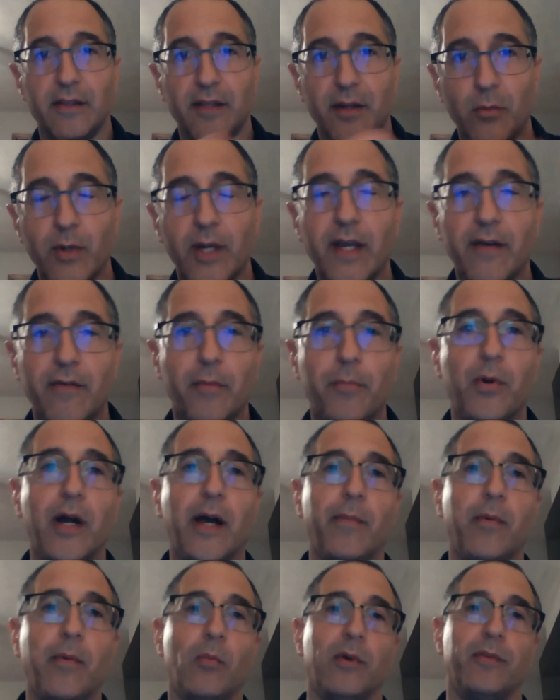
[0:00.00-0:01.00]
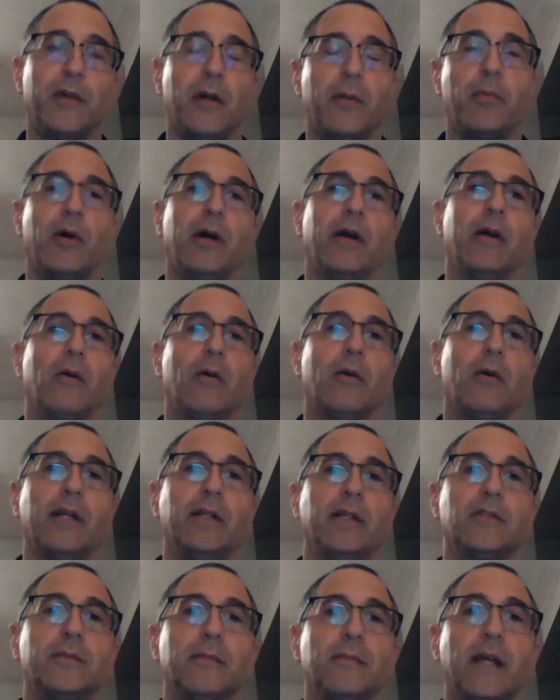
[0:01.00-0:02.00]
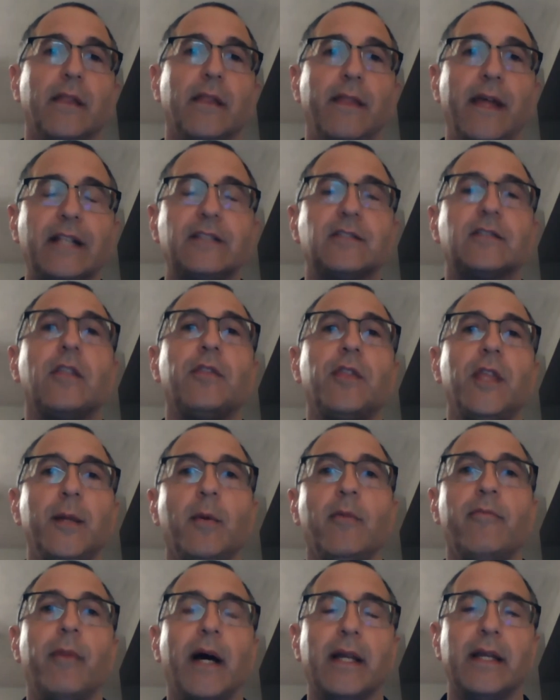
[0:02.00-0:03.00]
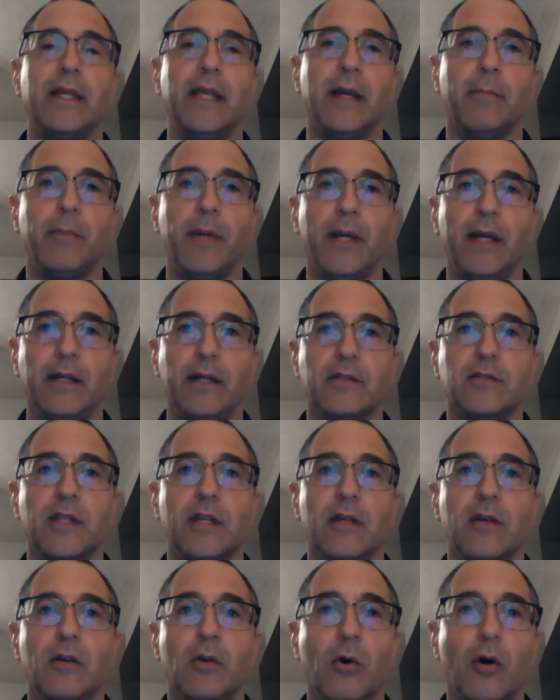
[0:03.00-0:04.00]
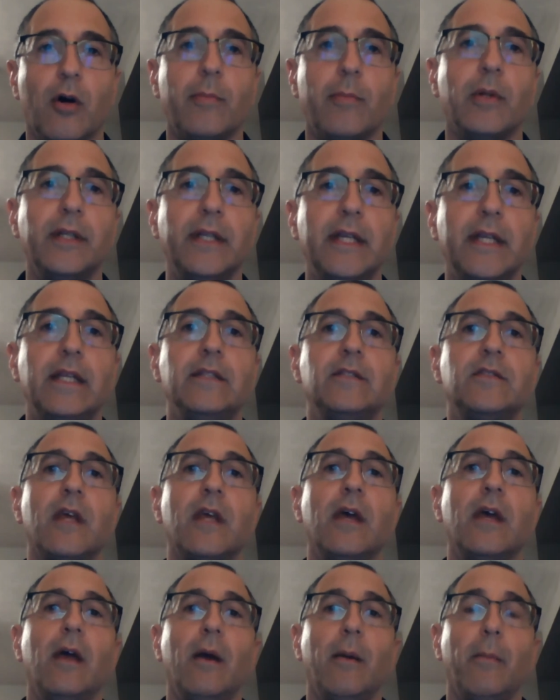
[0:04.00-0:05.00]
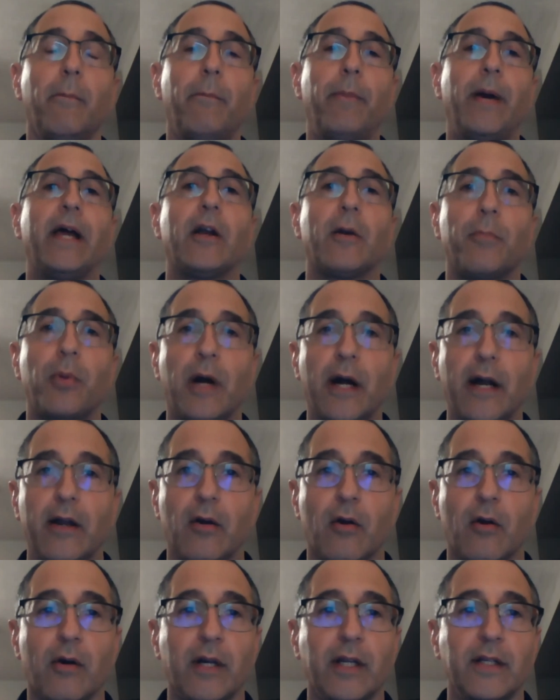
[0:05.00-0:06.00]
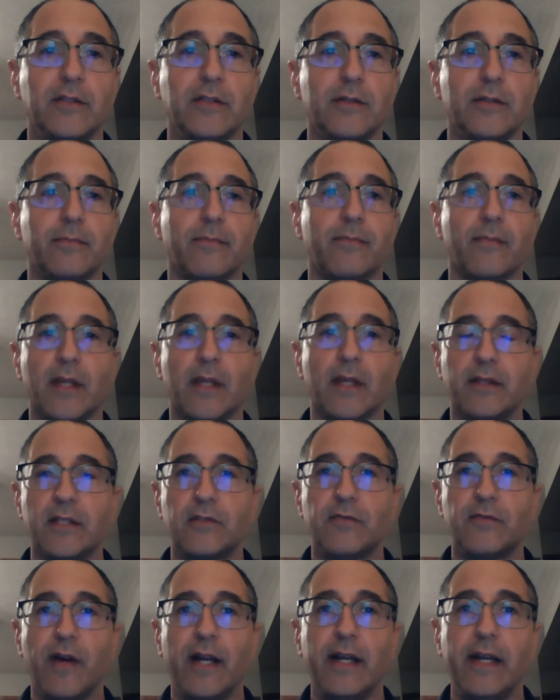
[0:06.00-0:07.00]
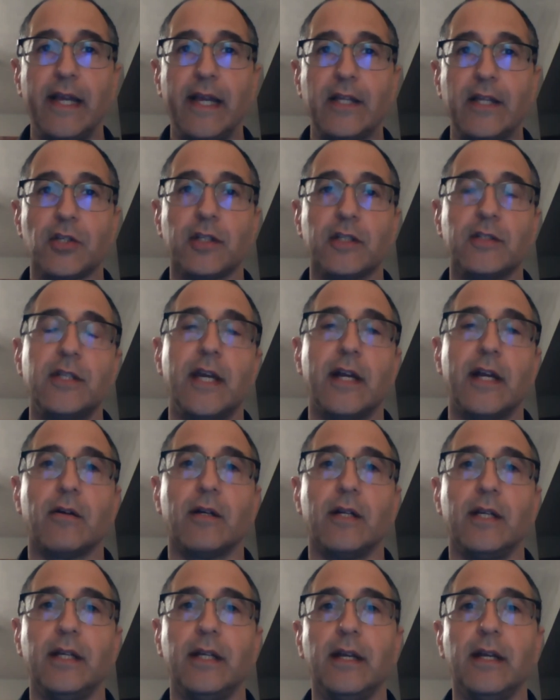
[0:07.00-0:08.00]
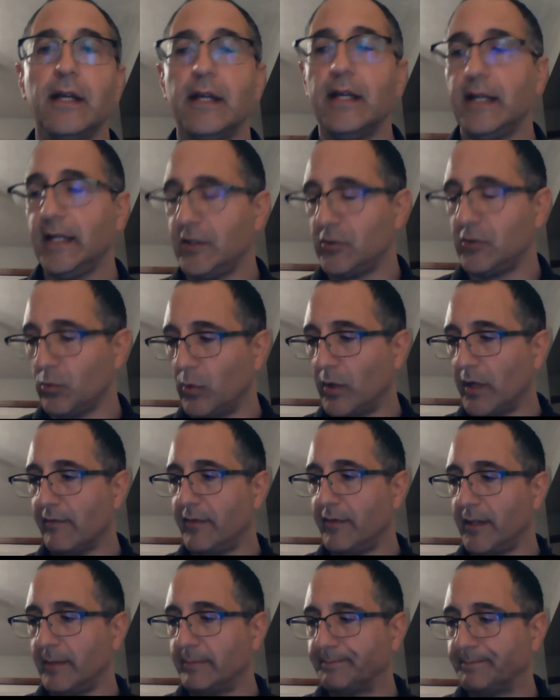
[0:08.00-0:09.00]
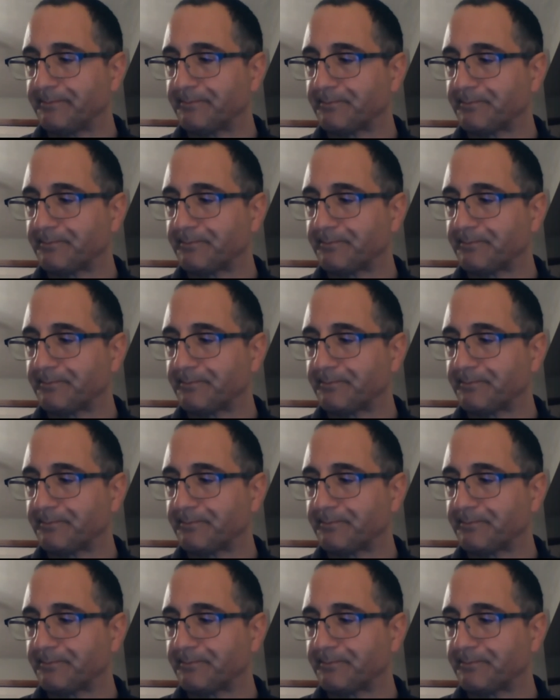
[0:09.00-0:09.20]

then we have a problem with our priorities. And that's the theme of my campaign, is that Normal needs better priorities. This financial integrity is one of them.